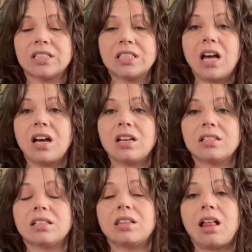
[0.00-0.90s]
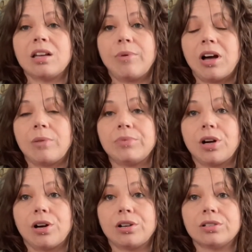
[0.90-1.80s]
sock. It's Lollipop
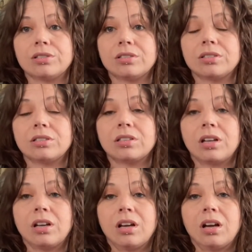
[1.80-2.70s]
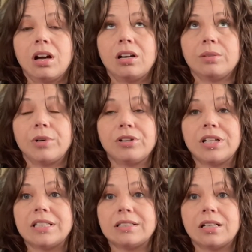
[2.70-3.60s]
yarns, Hard
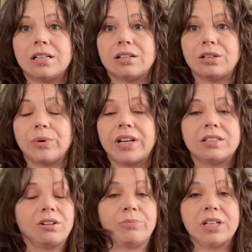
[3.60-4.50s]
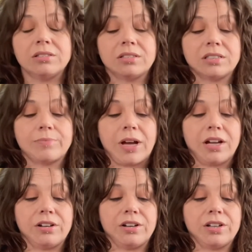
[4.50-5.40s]
Day's Night colorways, all Beatles
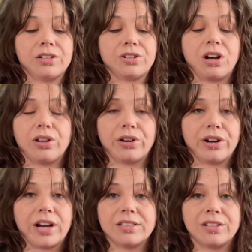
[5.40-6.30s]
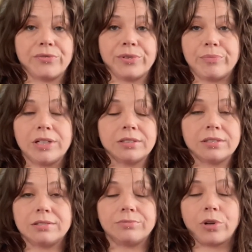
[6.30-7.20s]
inspired. Each color has a different
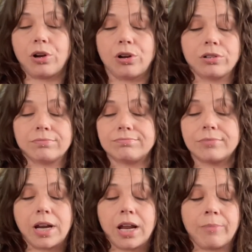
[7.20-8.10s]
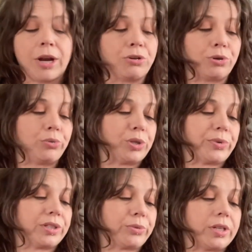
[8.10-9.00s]
Beatles song name. I don't know which one
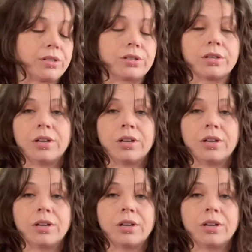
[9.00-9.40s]
is which.